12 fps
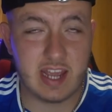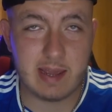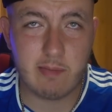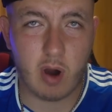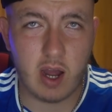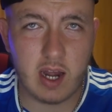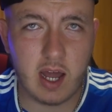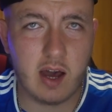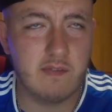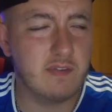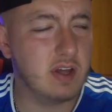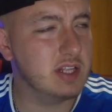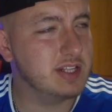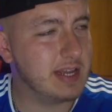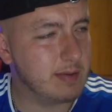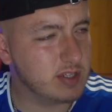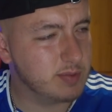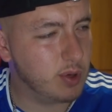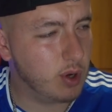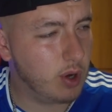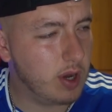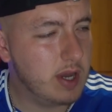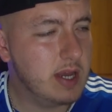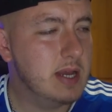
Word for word: Team I love and the team I support.